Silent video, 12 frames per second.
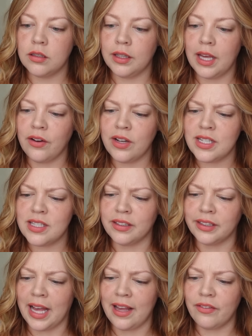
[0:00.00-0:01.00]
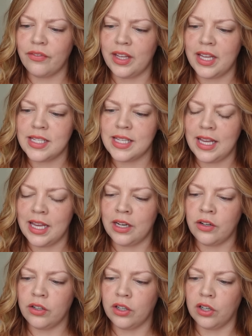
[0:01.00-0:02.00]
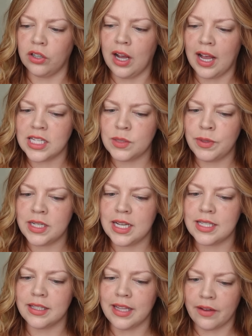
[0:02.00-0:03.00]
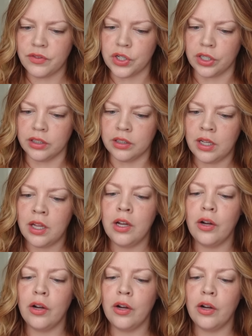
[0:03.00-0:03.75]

Carrie's life is in her husband has left her.